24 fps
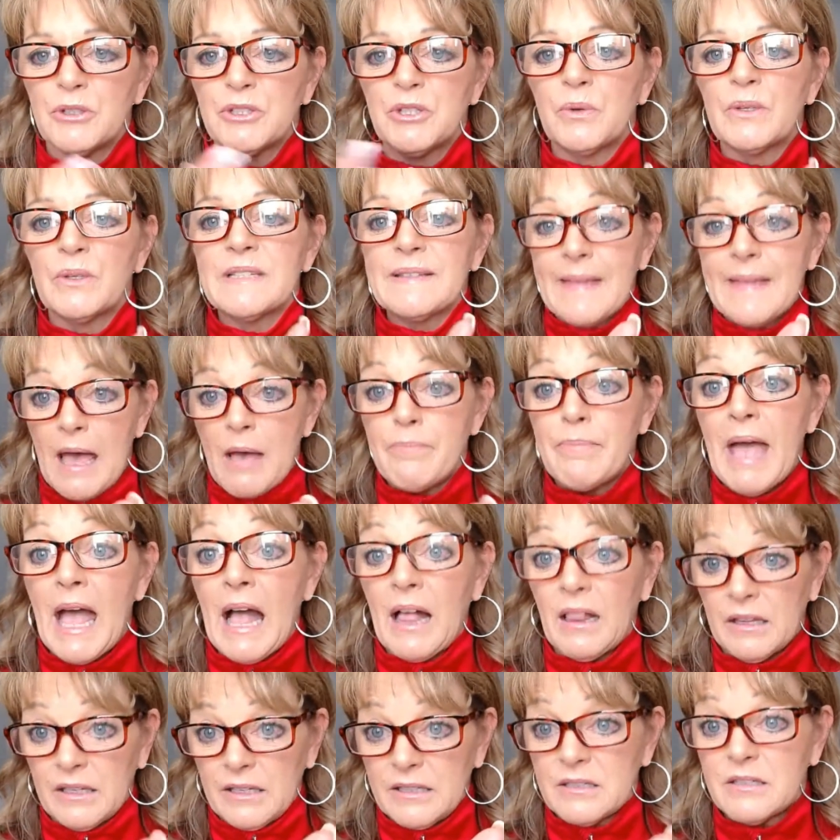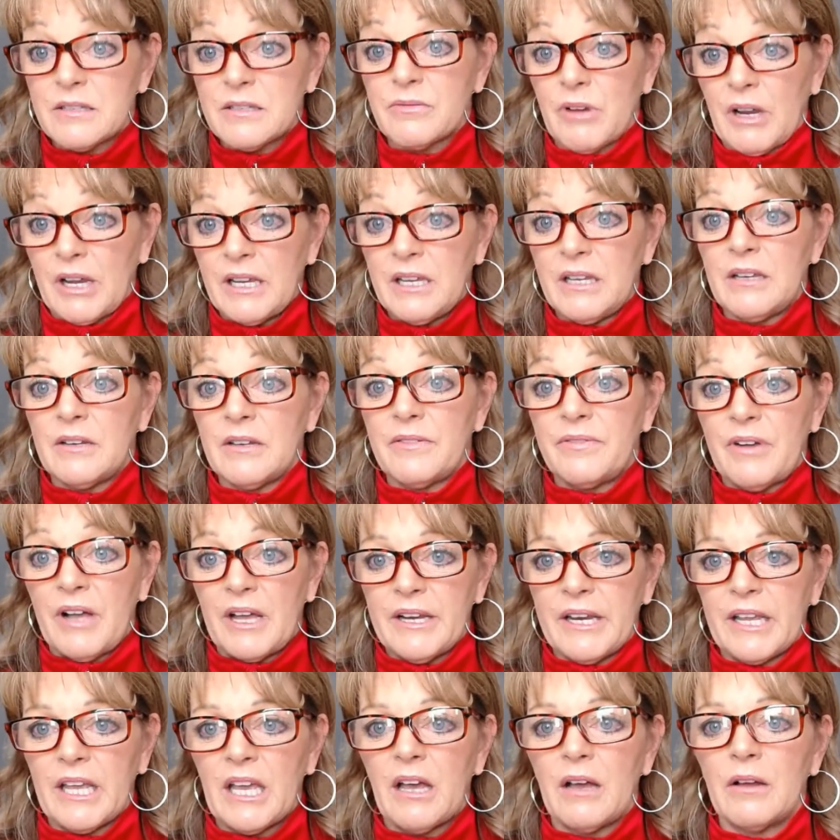So it's that balance, right? Of
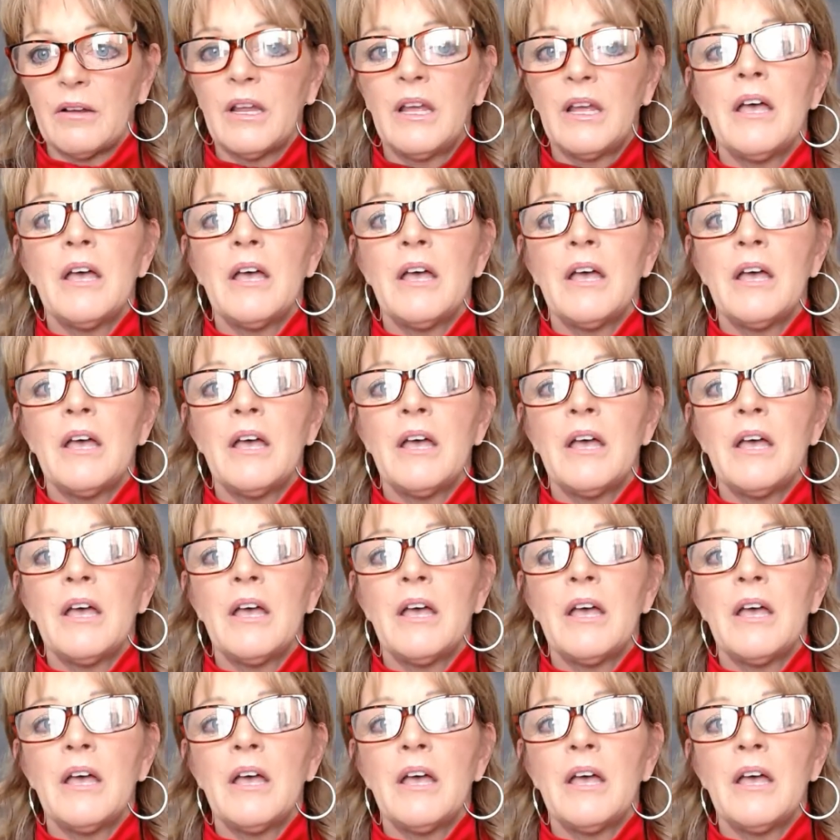finding out,